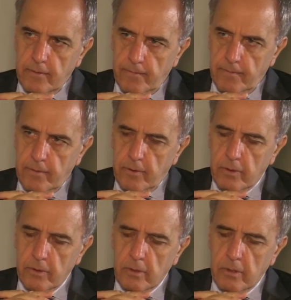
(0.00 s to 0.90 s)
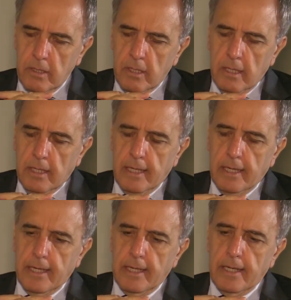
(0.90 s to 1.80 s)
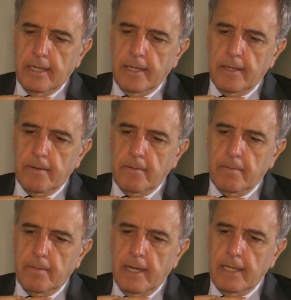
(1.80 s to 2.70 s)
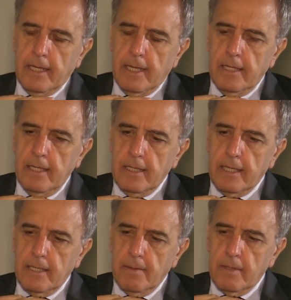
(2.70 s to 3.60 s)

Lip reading: of course. But I think that